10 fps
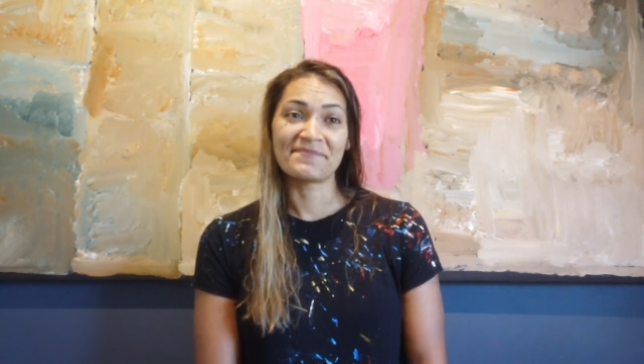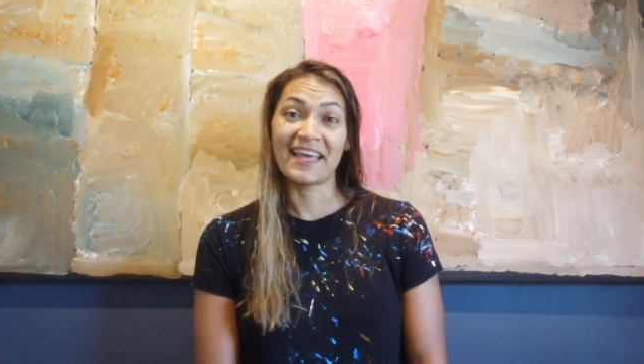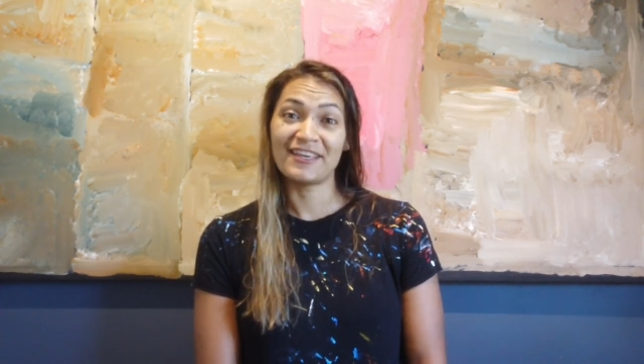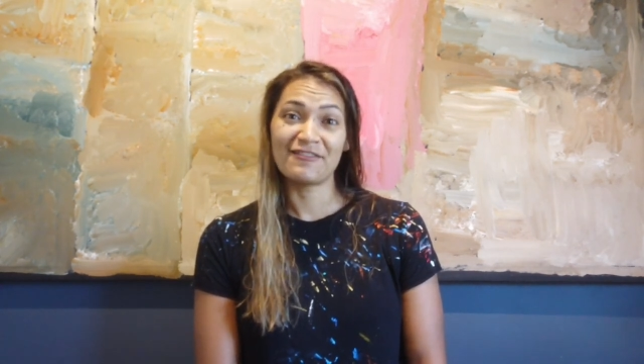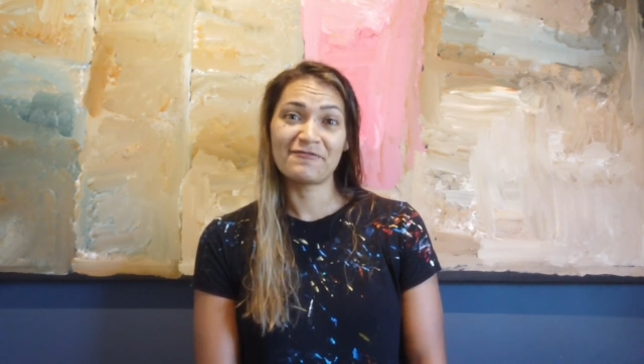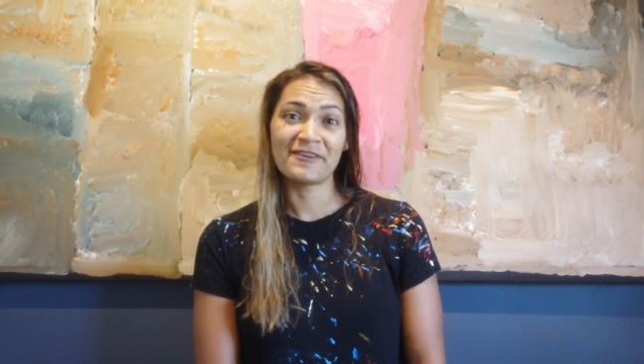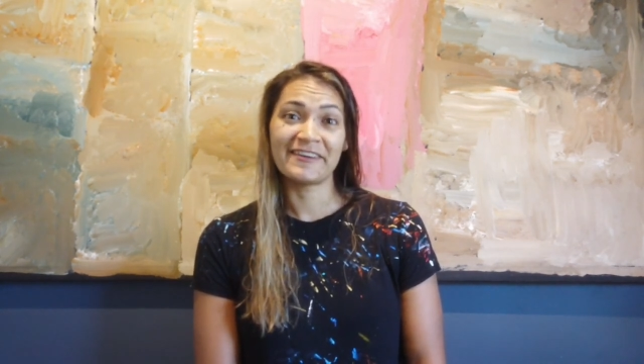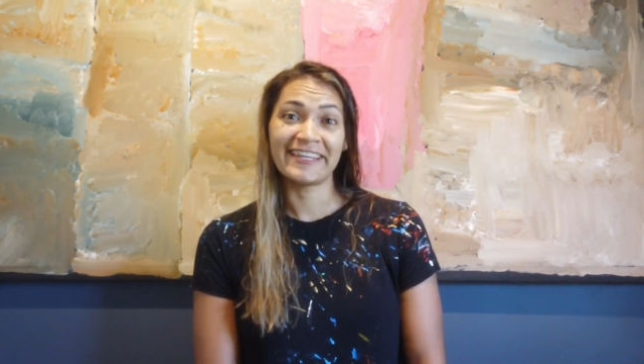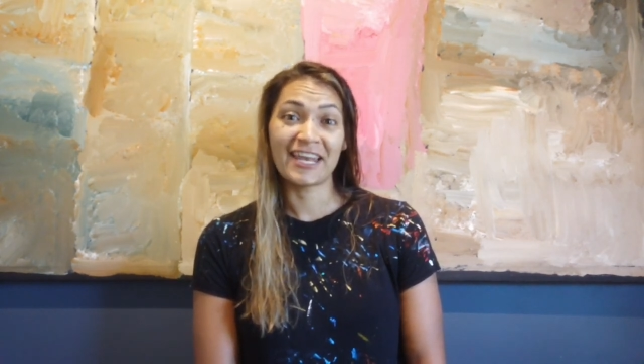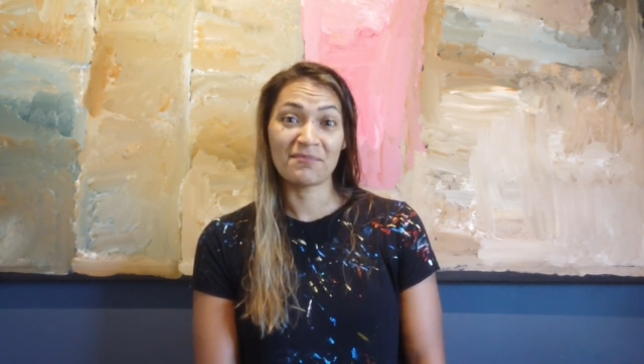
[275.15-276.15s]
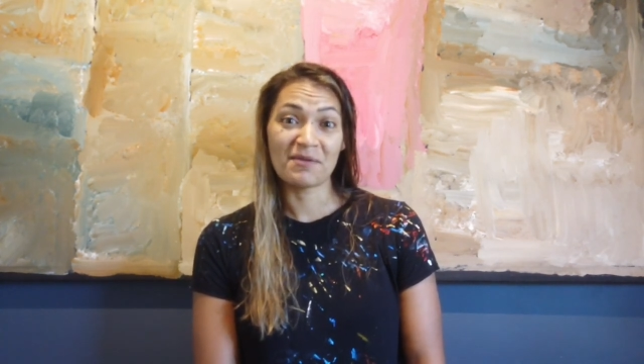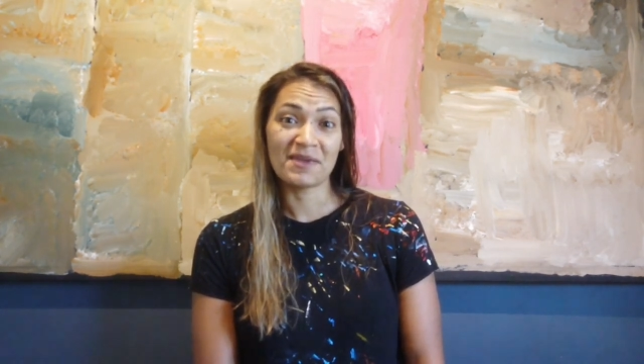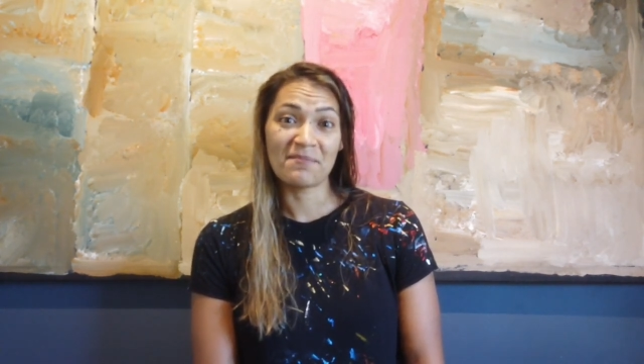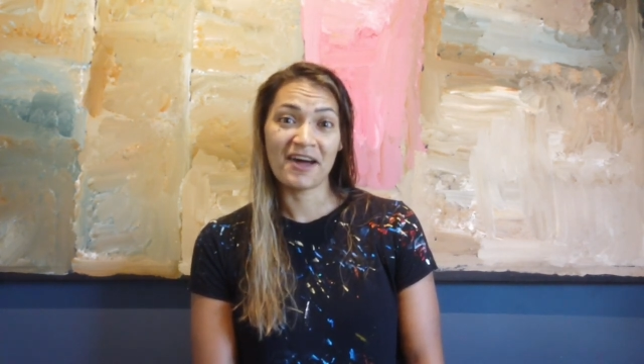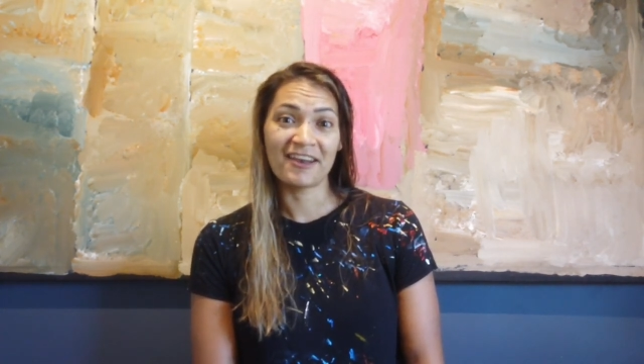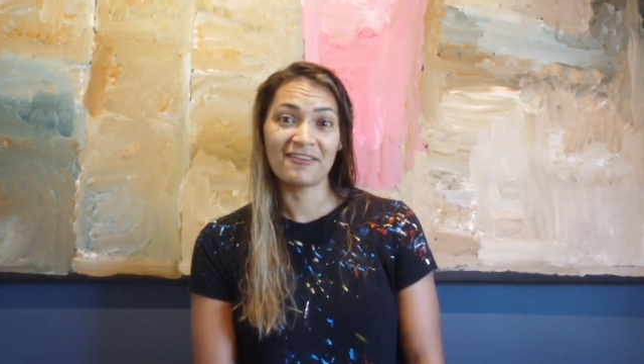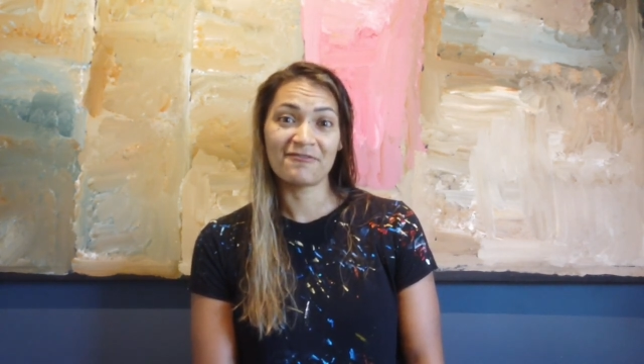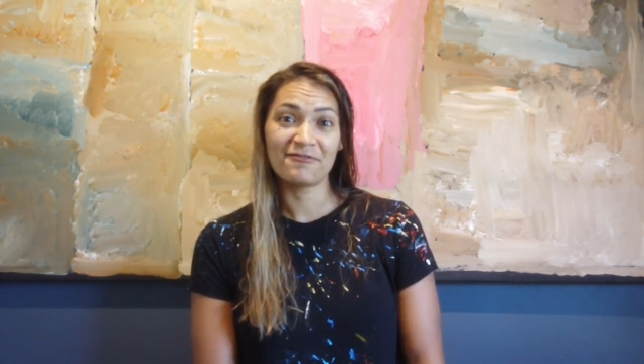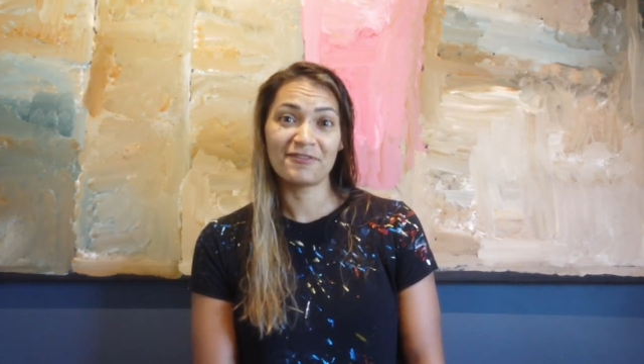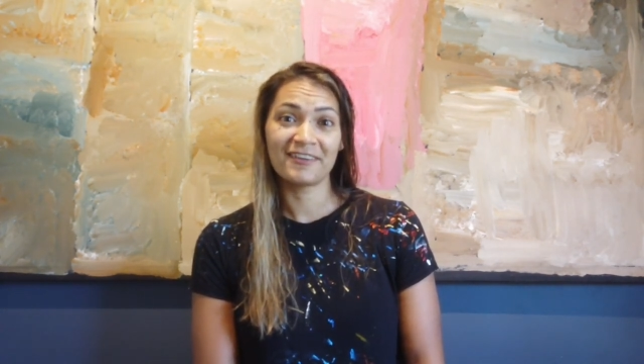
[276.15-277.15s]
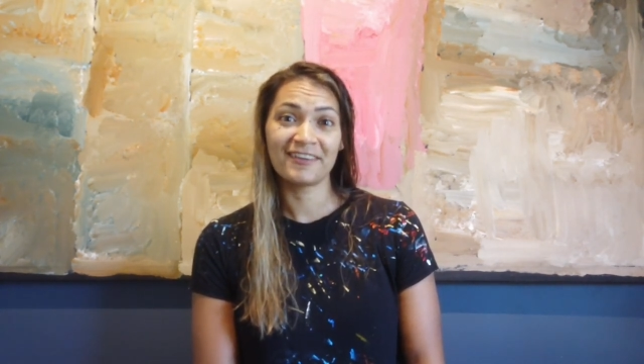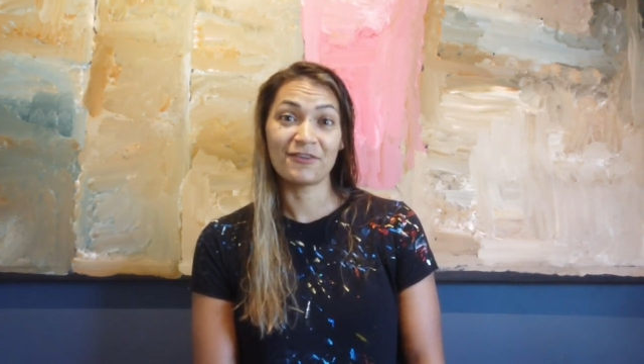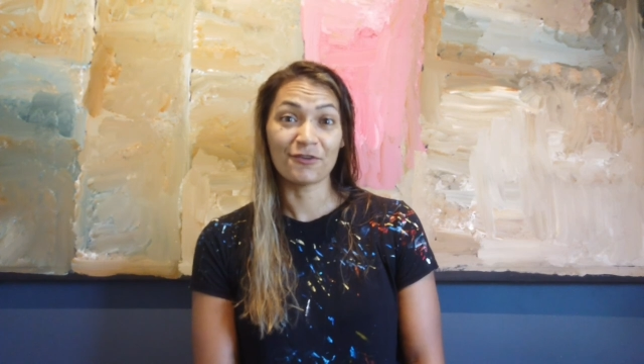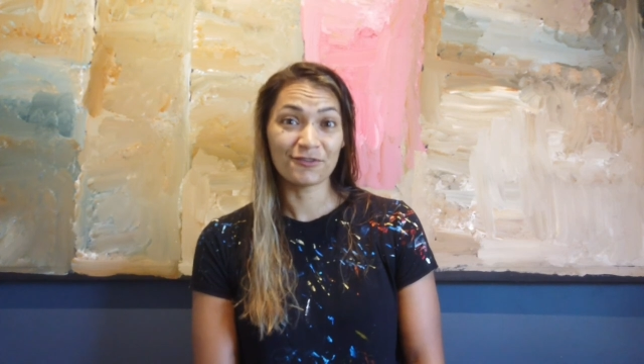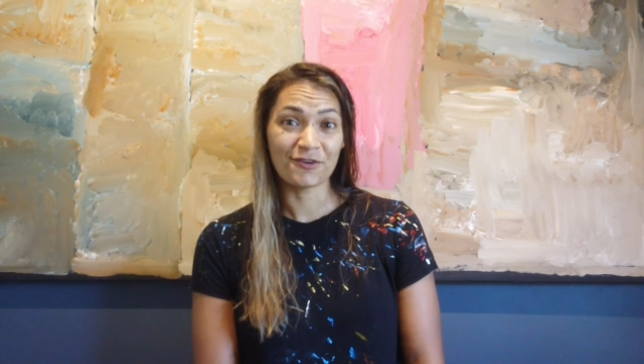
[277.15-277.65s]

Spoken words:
Thank you for letting me be a part of your